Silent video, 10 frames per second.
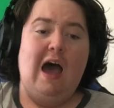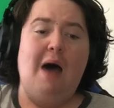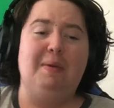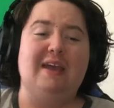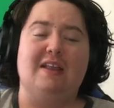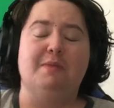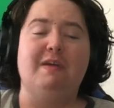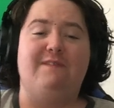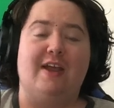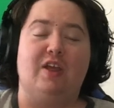I mean, yeah, to be
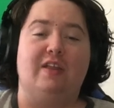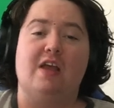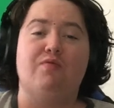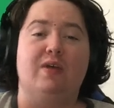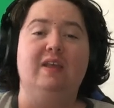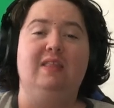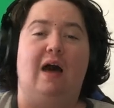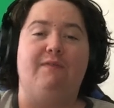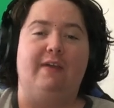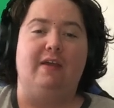fair, though, there's really
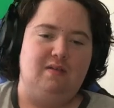nothing.